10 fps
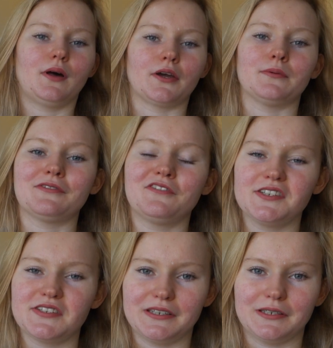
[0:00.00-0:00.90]
Okay, my
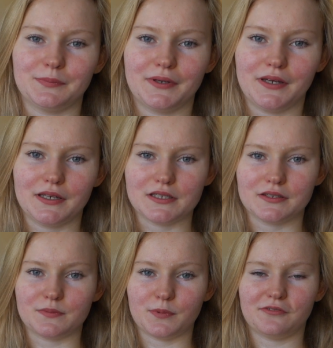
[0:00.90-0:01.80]
first tip
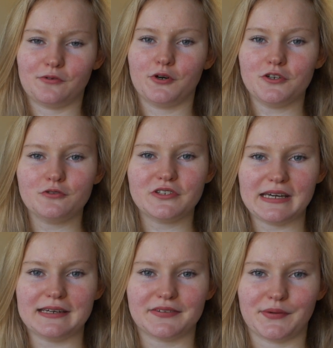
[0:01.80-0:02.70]
is, before you
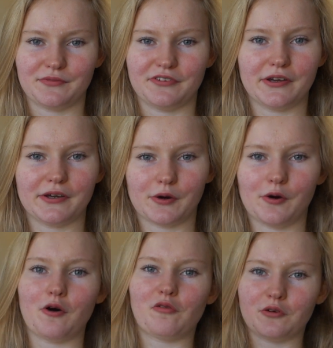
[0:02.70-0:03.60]
take something
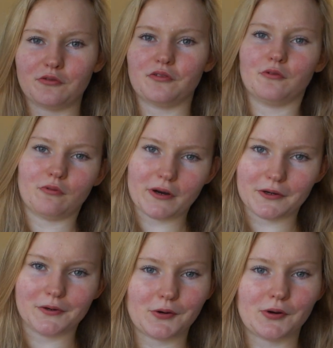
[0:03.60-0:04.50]
off of the
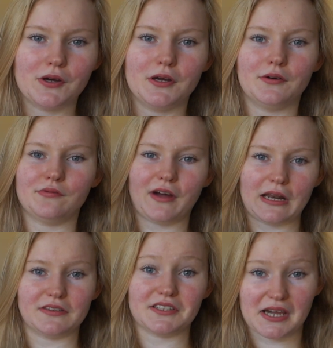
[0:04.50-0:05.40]
rail,
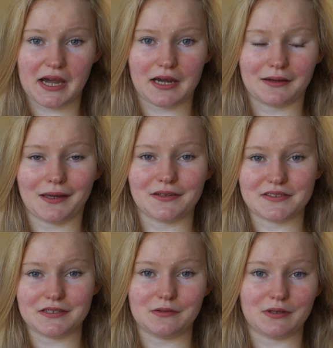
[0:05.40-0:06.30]
find the tag and
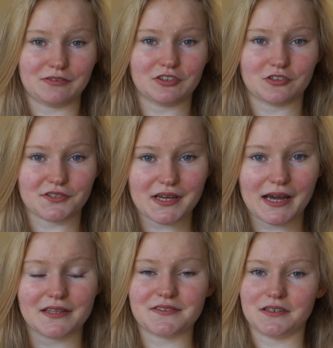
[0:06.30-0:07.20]
see if it's your
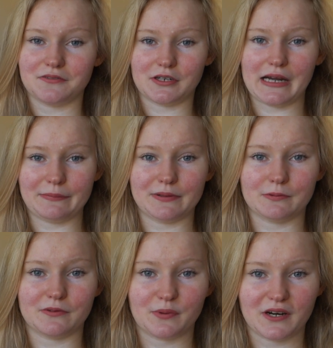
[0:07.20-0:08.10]
size and if you're happy
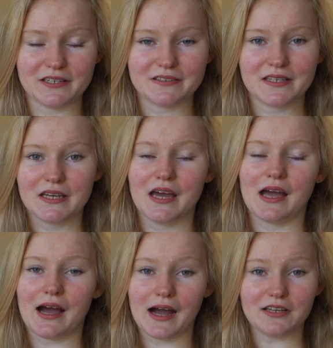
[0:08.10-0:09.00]
with the price.
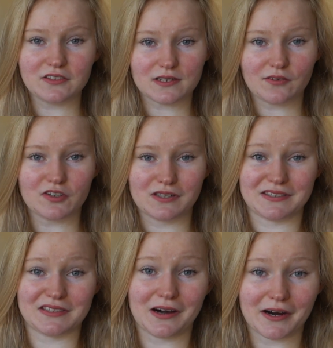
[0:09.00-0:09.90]
I discovered
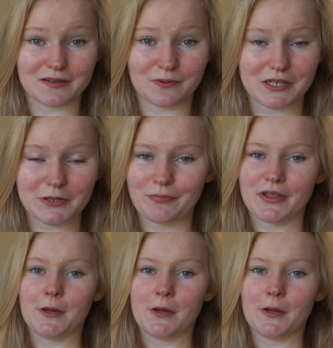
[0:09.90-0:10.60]
this the hard way.